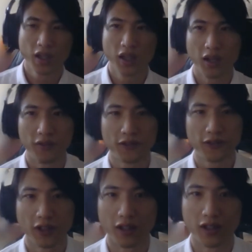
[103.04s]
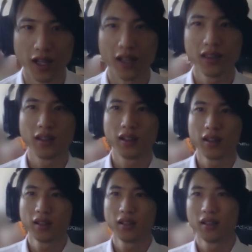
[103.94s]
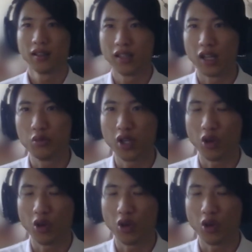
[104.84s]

After that, then we